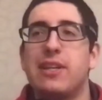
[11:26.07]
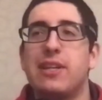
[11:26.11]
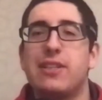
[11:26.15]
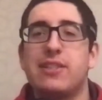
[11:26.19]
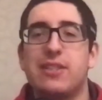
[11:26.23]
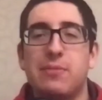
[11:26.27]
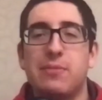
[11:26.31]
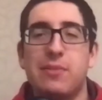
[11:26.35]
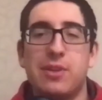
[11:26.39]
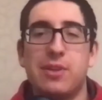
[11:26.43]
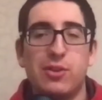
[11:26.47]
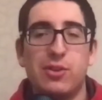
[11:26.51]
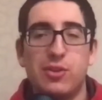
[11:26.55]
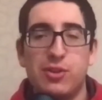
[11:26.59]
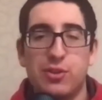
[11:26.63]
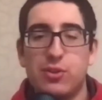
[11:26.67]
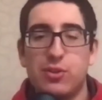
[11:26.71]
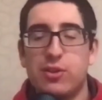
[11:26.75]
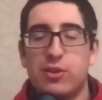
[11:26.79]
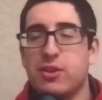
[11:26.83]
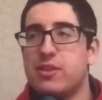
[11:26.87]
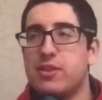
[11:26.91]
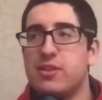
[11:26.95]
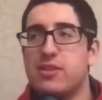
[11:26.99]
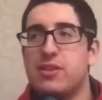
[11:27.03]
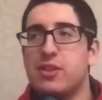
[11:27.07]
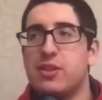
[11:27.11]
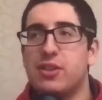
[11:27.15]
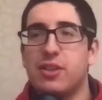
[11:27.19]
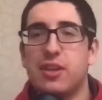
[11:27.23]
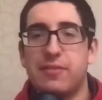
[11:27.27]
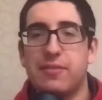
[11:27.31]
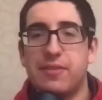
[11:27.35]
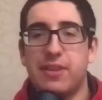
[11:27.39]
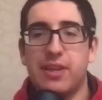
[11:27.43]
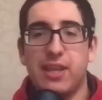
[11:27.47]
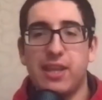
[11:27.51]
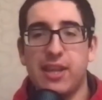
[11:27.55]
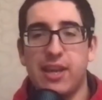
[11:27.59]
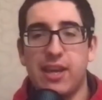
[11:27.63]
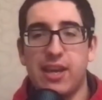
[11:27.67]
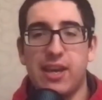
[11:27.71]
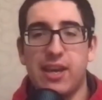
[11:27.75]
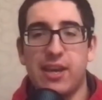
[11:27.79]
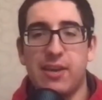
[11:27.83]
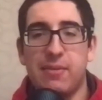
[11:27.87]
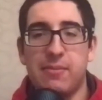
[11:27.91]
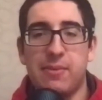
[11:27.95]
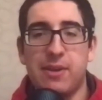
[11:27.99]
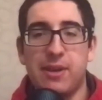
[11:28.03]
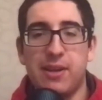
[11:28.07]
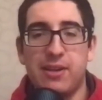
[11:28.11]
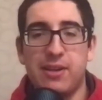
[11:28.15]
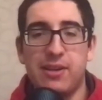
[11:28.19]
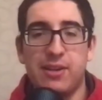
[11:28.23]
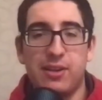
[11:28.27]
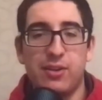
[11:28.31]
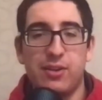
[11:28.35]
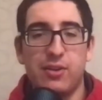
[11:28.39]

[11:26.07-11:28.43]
It's something you do because you love the game and,